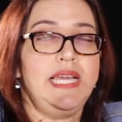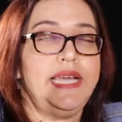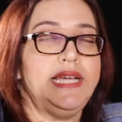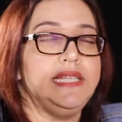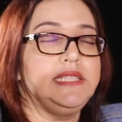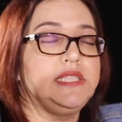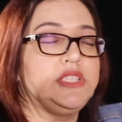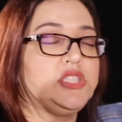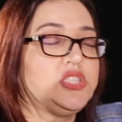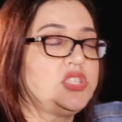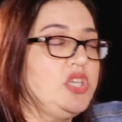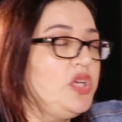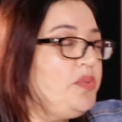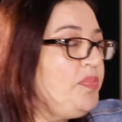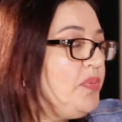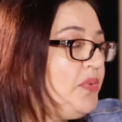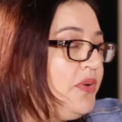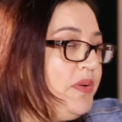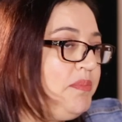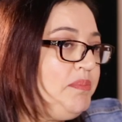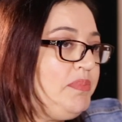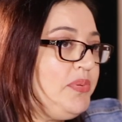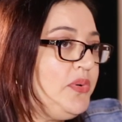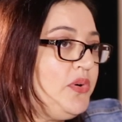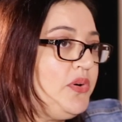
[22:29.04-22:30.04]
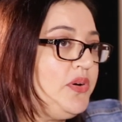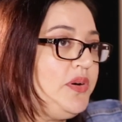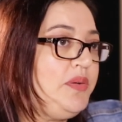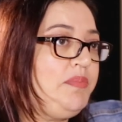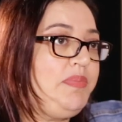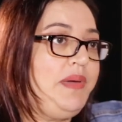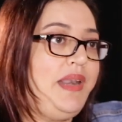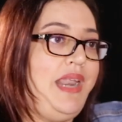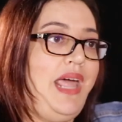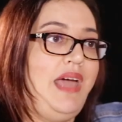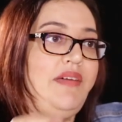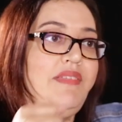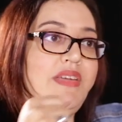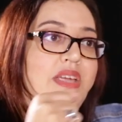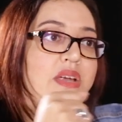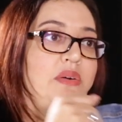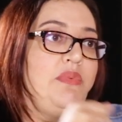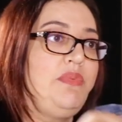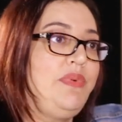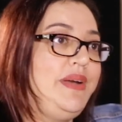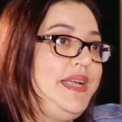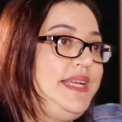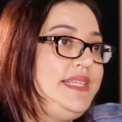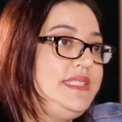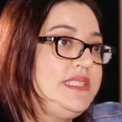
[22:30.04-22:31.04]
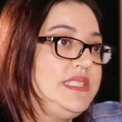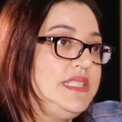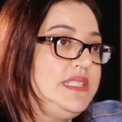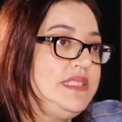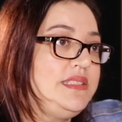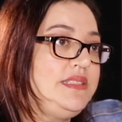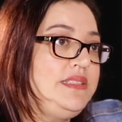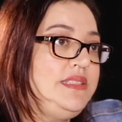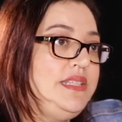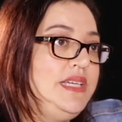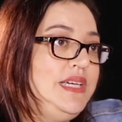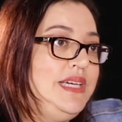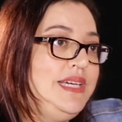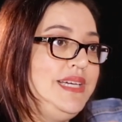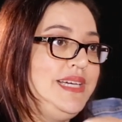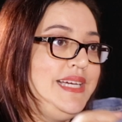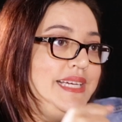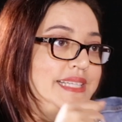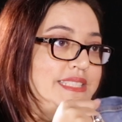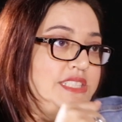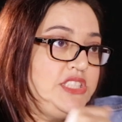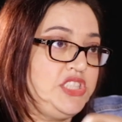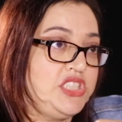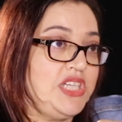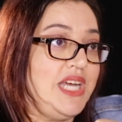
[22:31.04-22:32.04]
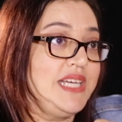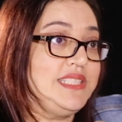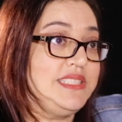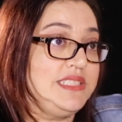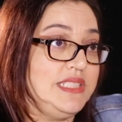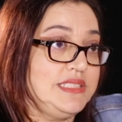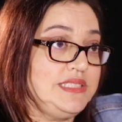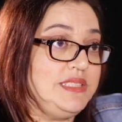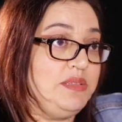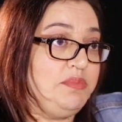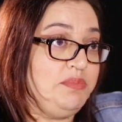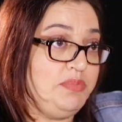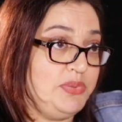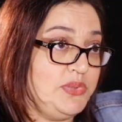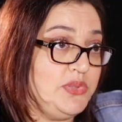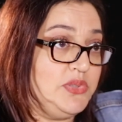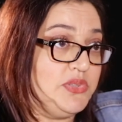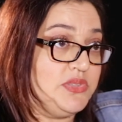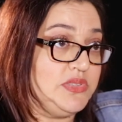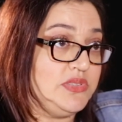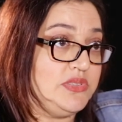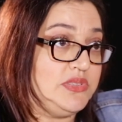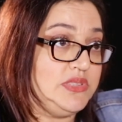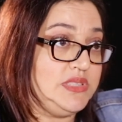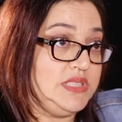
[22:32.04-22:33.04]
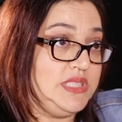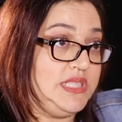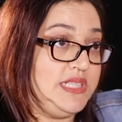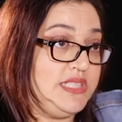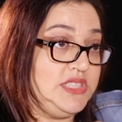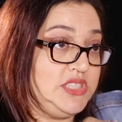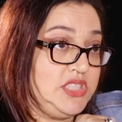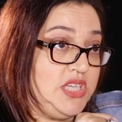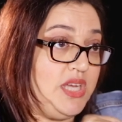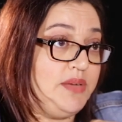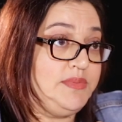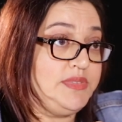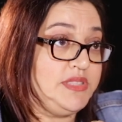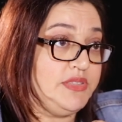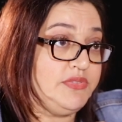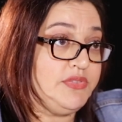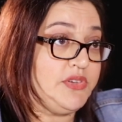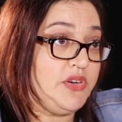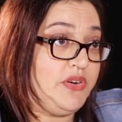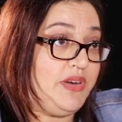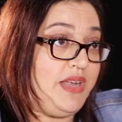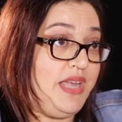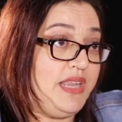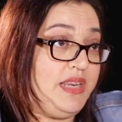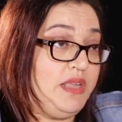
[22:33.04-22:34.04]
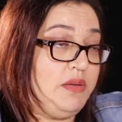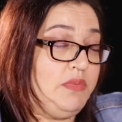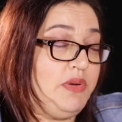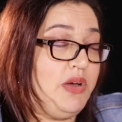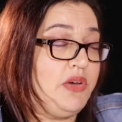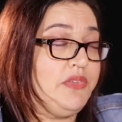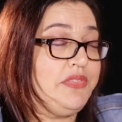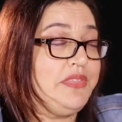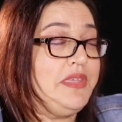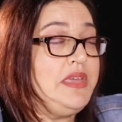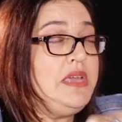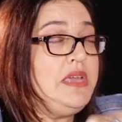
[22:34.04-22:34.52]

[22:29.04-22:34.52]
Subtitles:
is super important, but having a reason is just as important in terms of creating wealth.